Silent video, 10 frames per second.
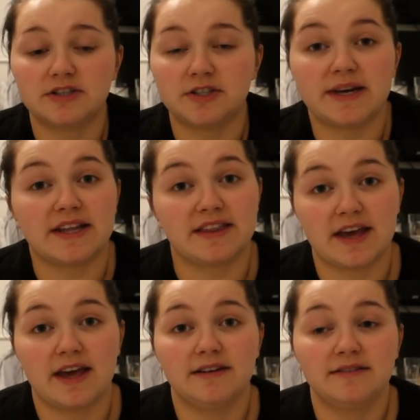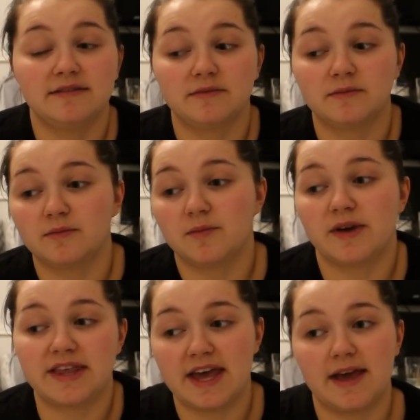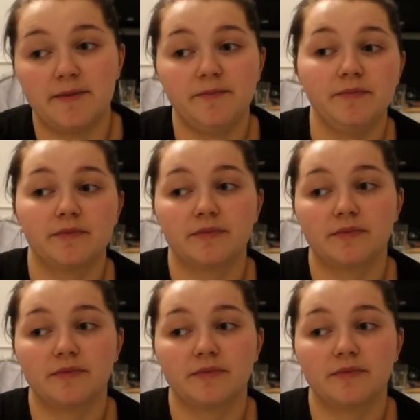do anything with him